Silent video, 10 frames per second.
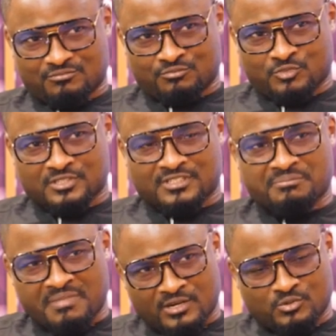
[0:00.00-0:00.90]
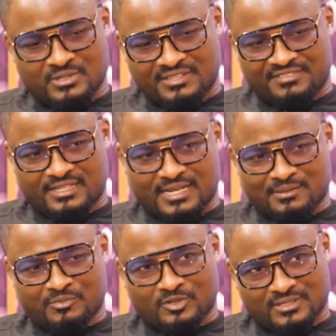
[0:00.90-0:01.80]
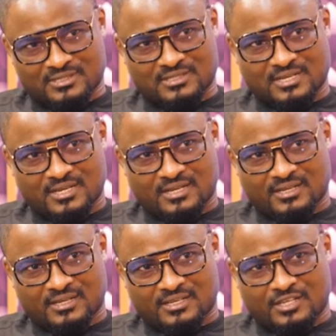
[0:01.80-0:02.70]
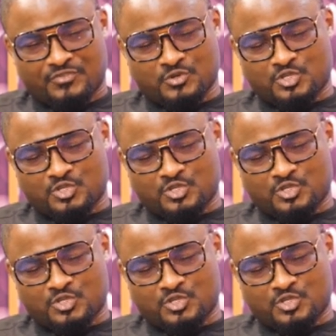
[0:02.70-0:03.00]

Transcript: Most of the men who live in that box, if you